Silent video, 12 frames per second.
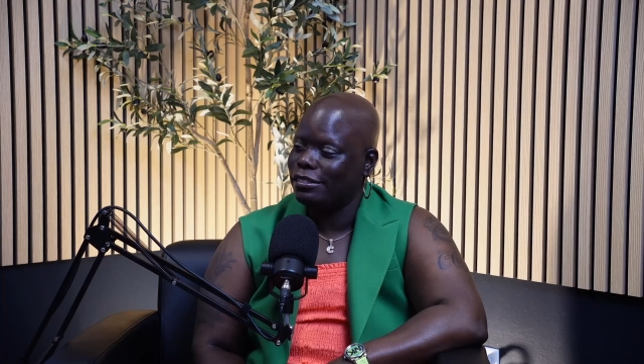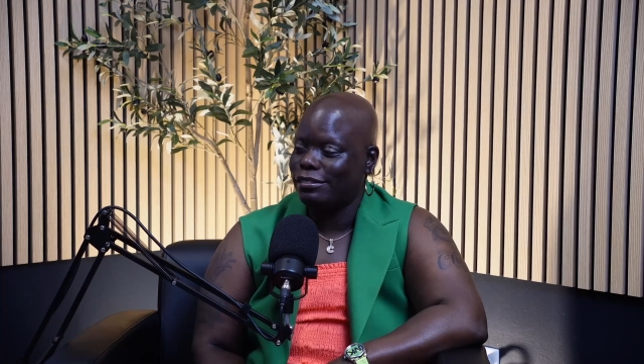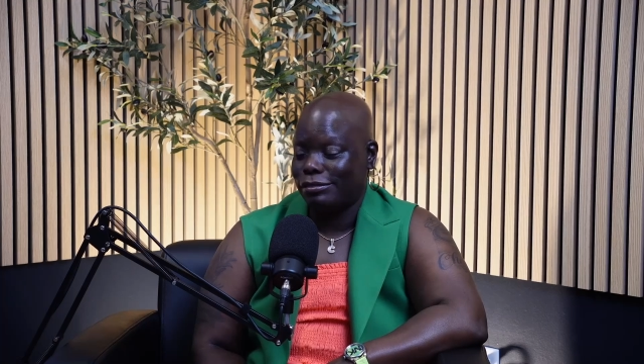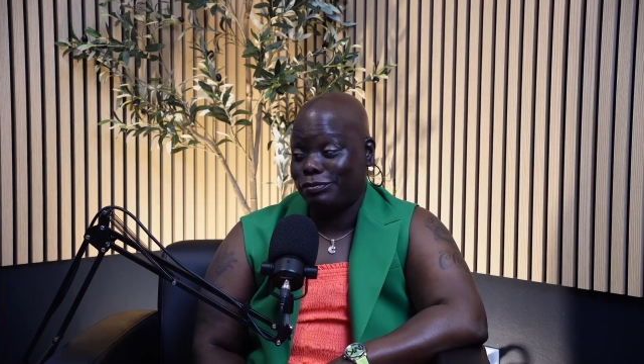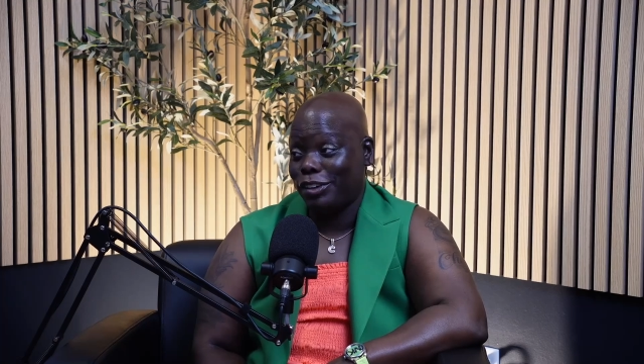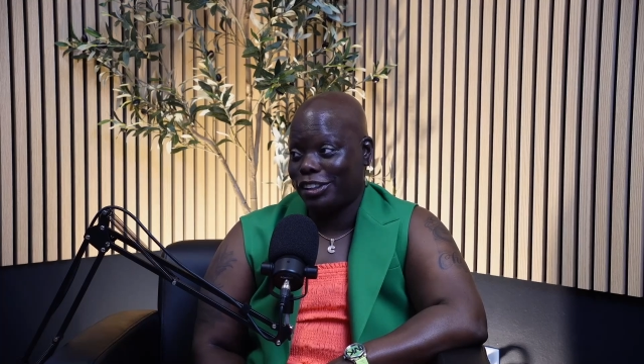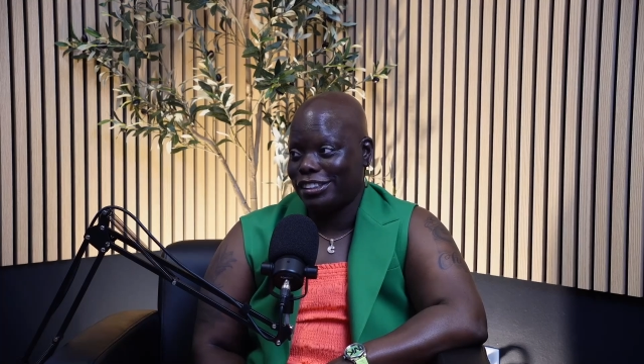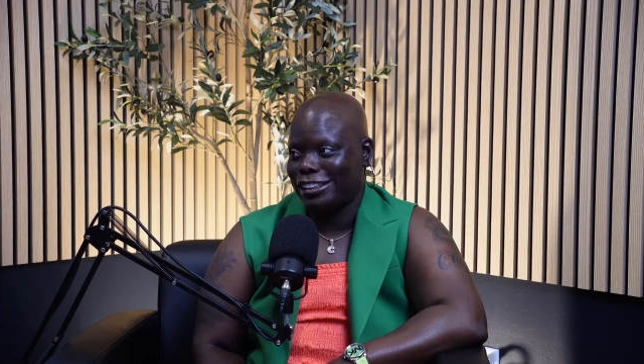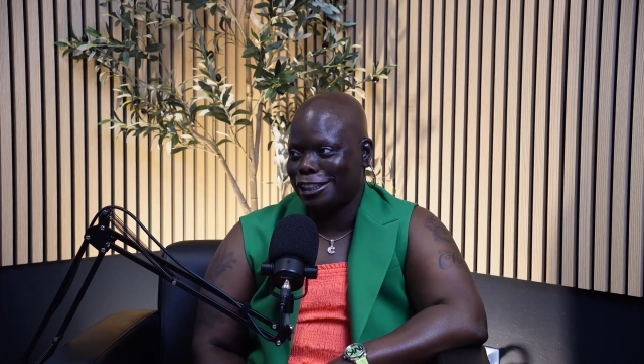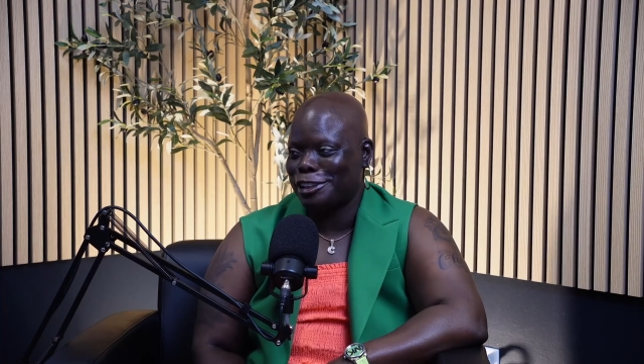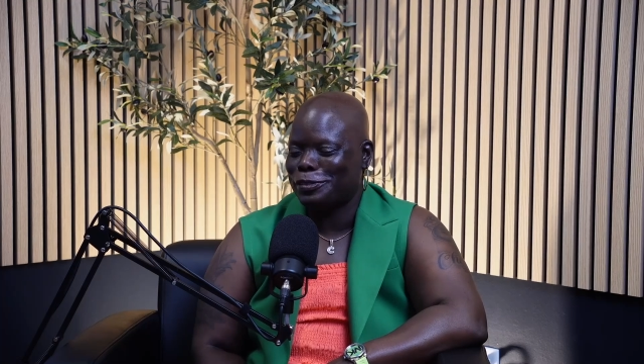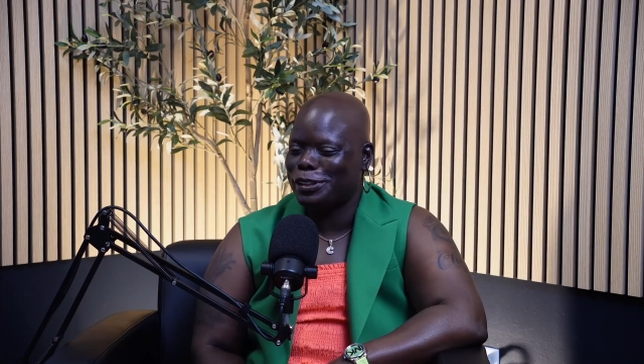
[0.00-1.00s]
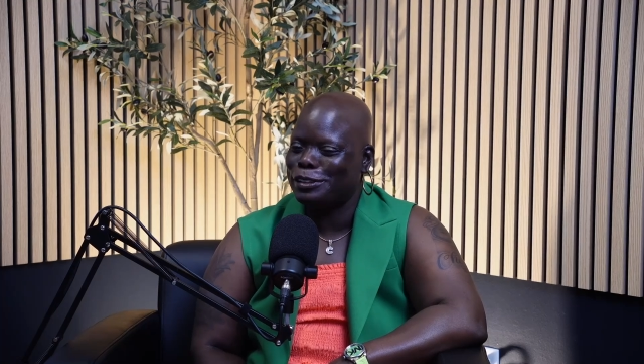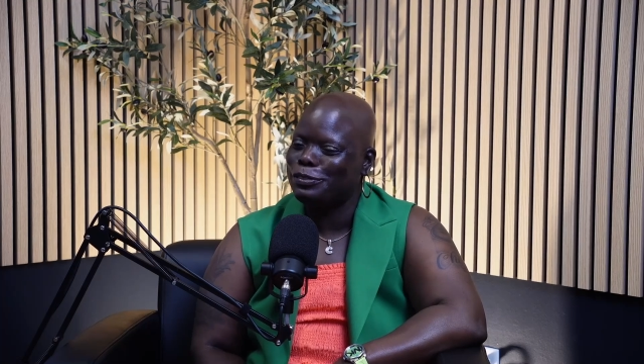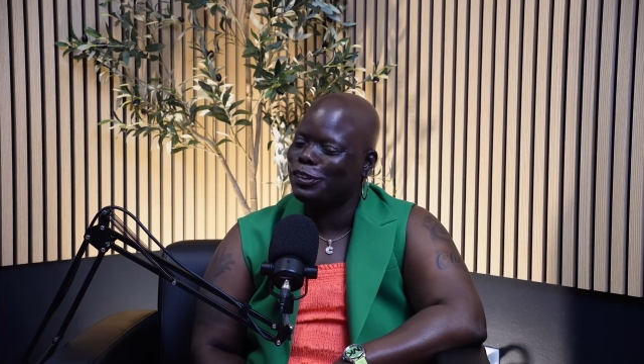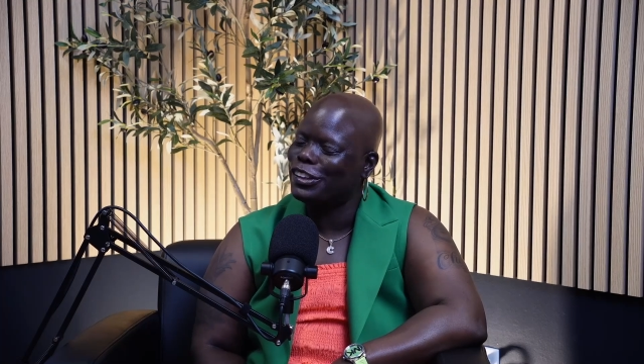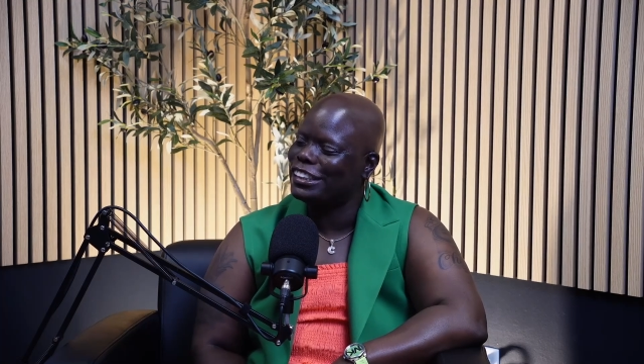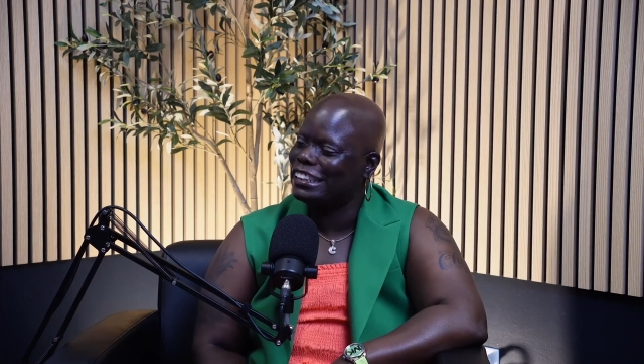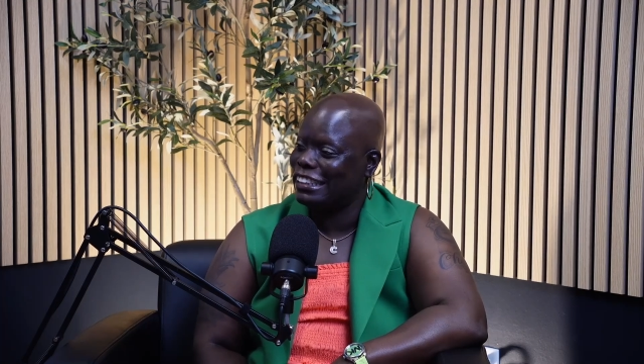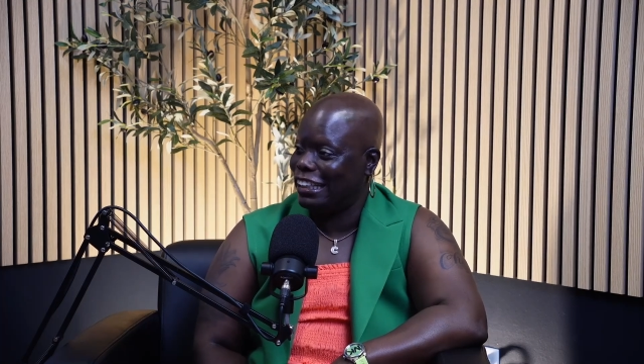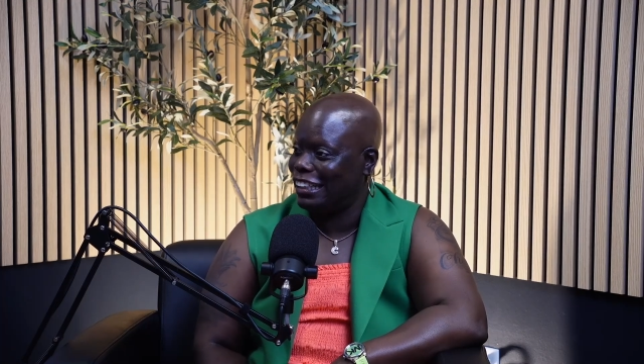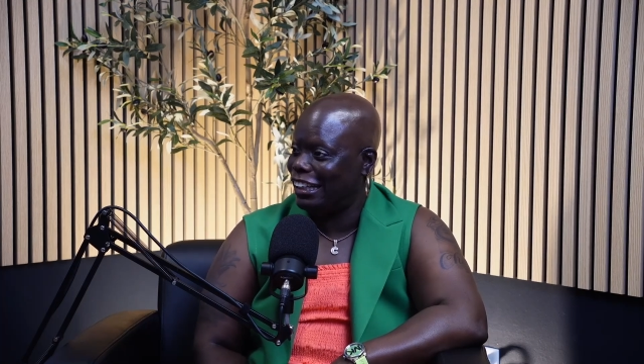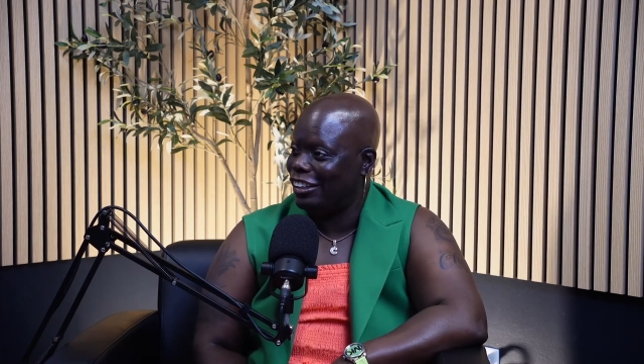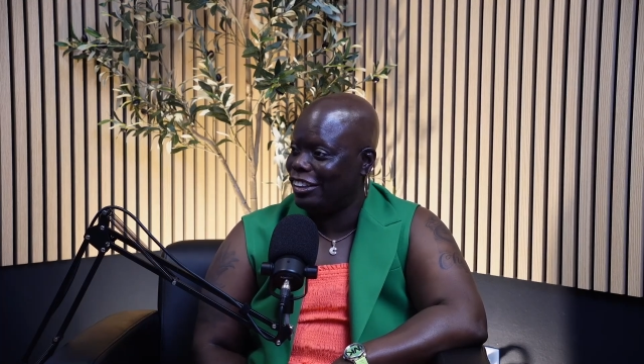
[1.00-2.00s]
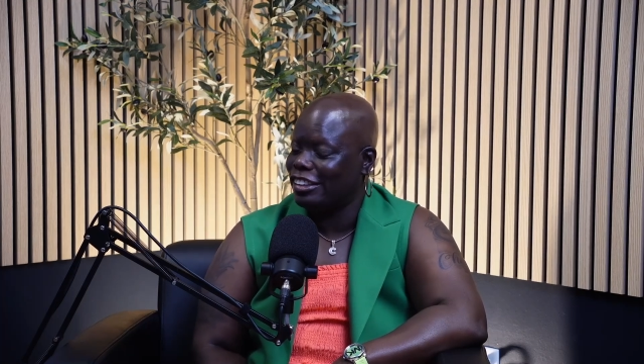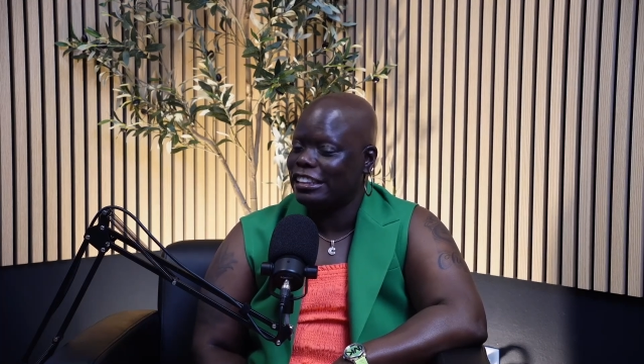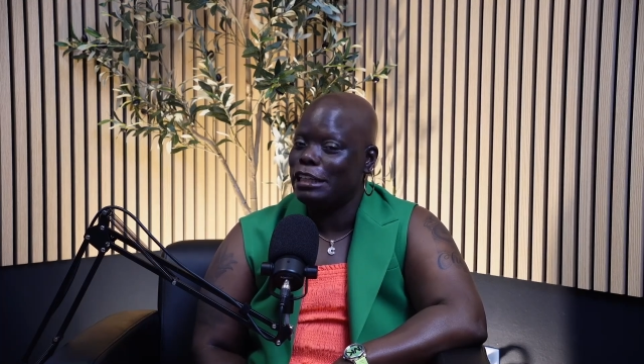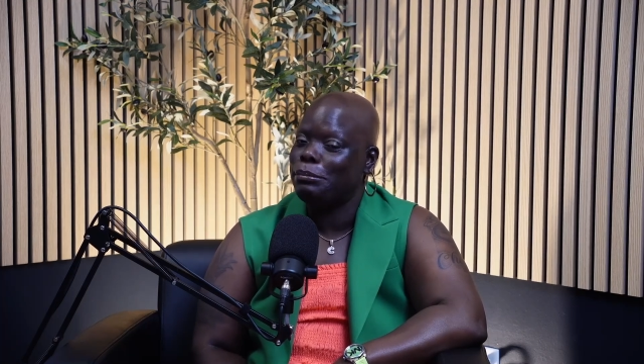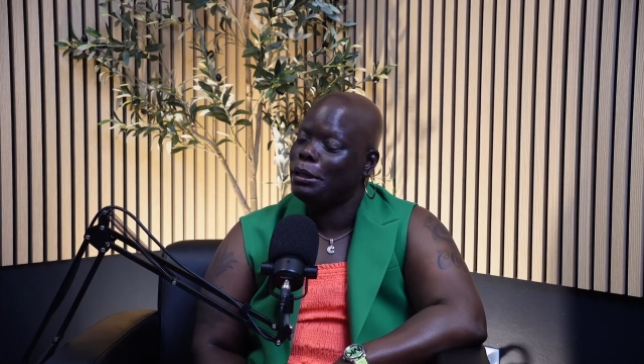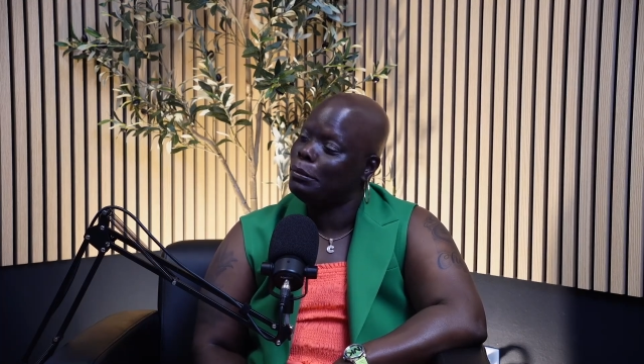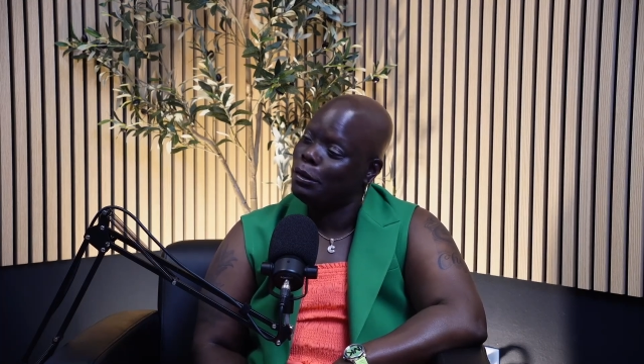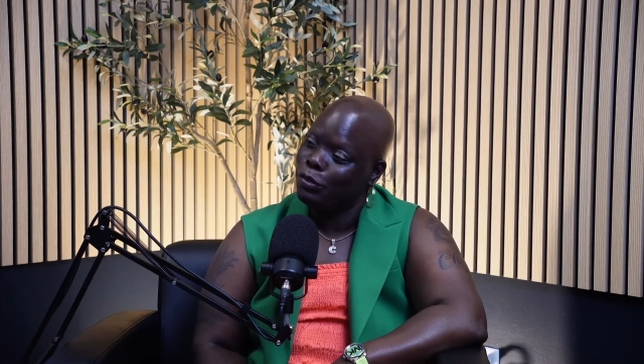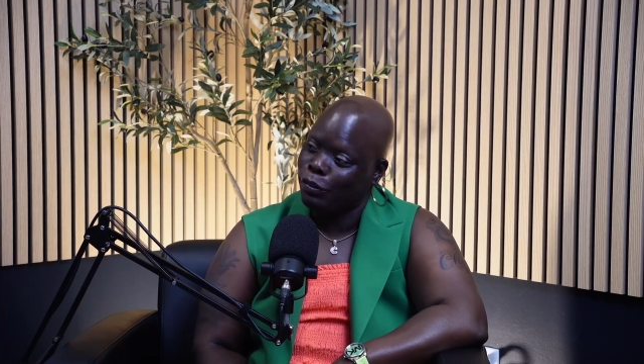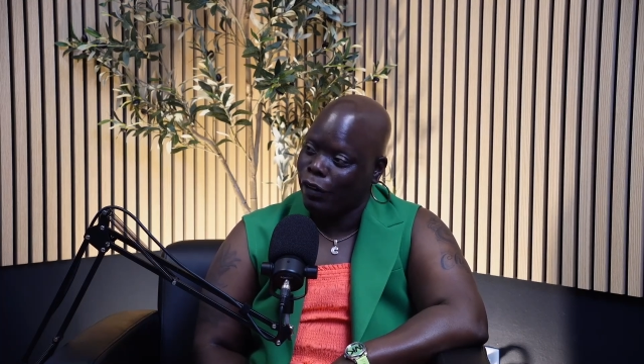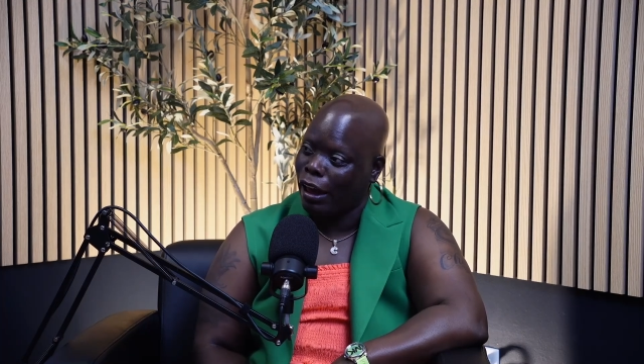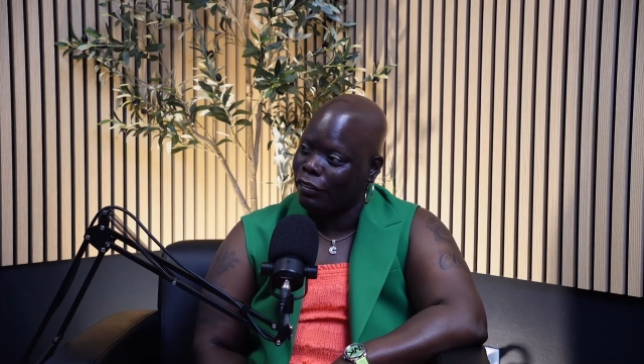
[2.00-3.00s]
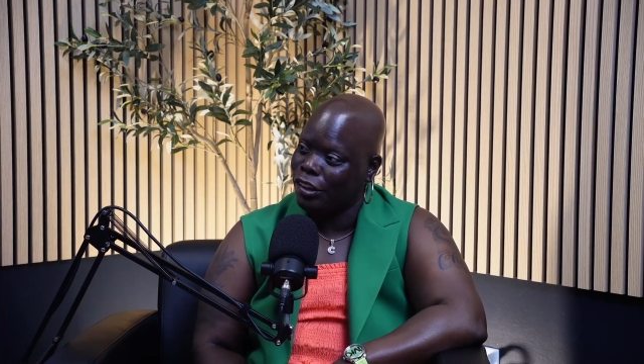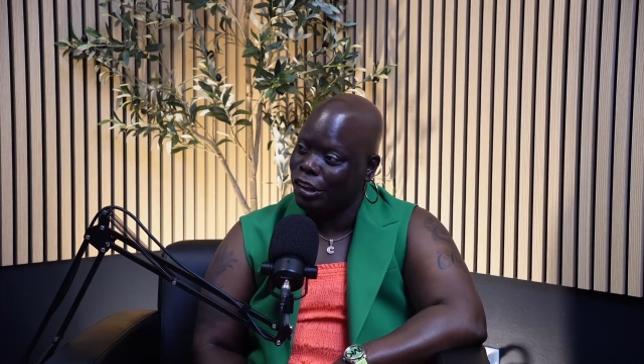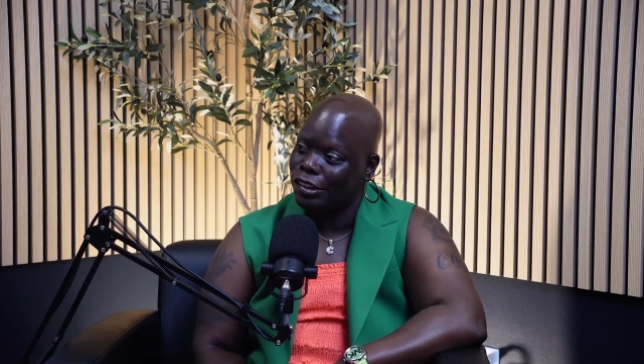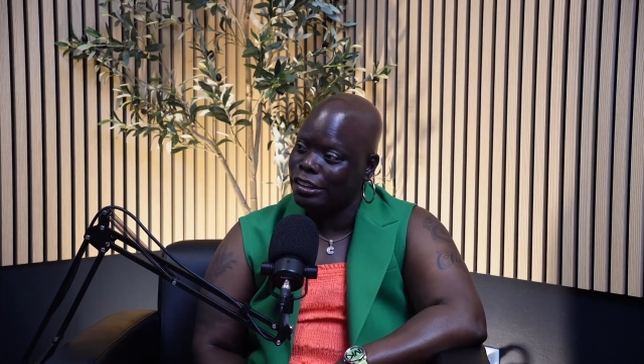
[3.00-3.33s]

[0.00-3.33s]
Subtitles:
for 10 years. He beat me for 5 years.